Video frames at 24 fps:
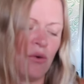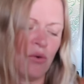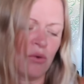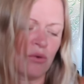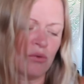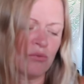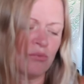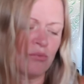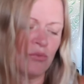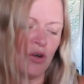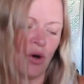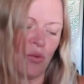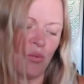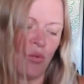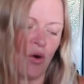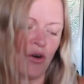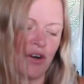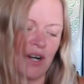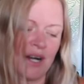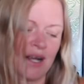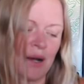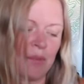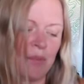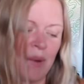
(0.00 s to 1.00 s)
or not
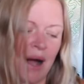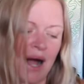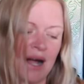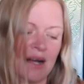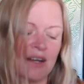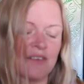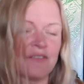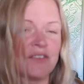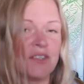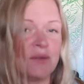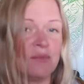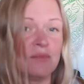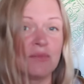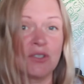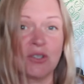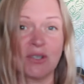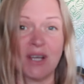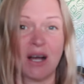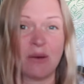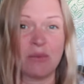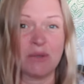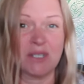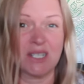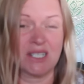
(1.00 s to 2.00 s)
one, like a pack of them, so
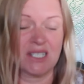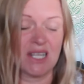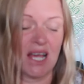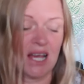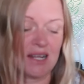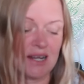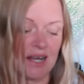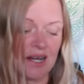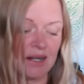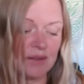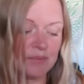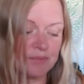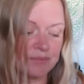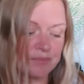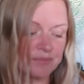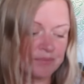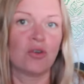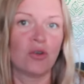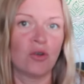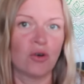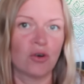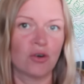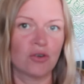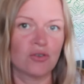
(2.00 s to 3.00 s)
that was a tenner.
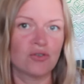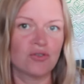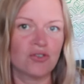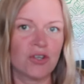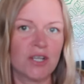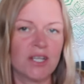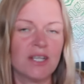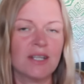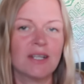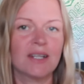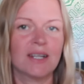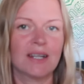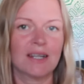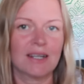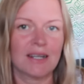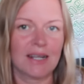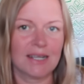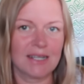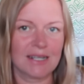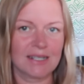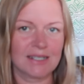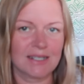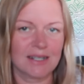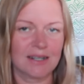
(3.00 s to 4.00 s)
Laundry,
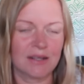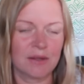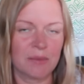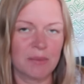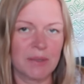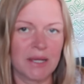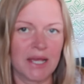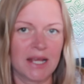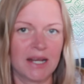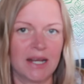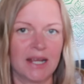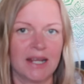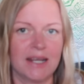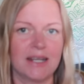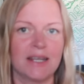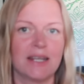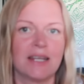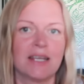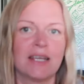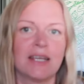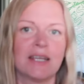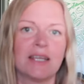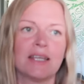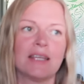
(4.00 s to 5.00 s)
like I said at the beginning,
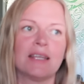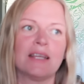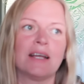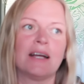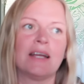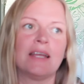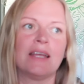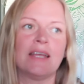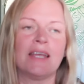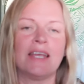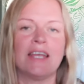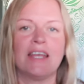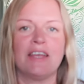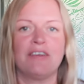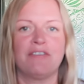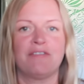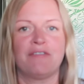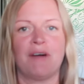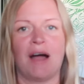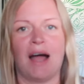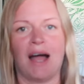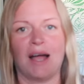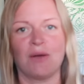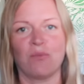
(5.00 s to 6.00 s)

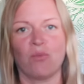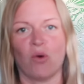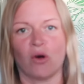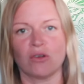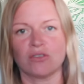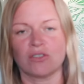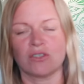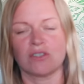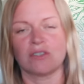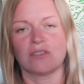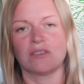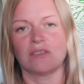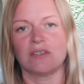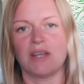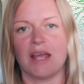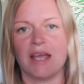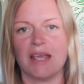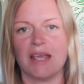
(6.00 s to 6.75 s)
if I wasn't